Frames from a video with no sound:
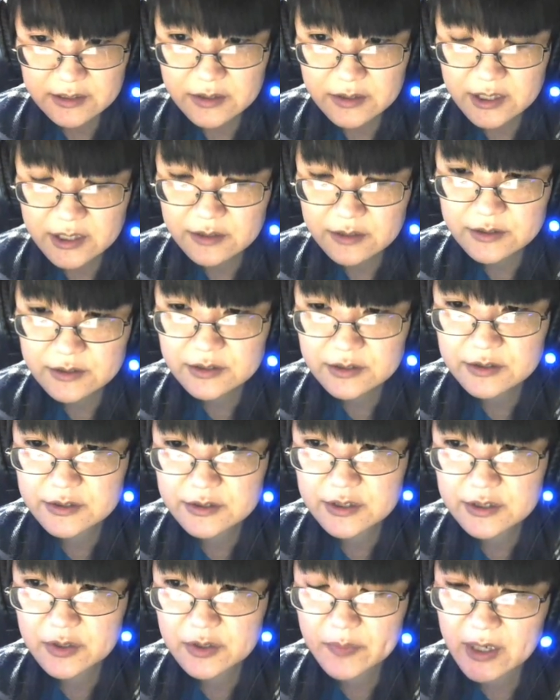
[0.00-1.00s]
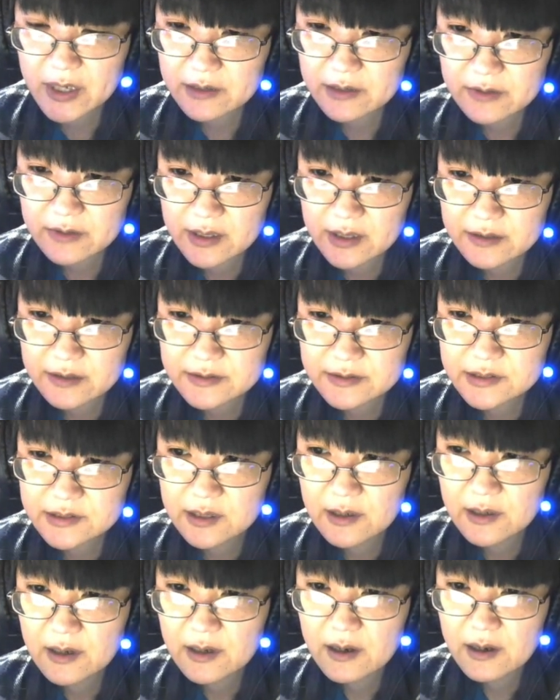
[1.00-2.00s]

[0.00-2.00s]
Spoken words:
and the perspective of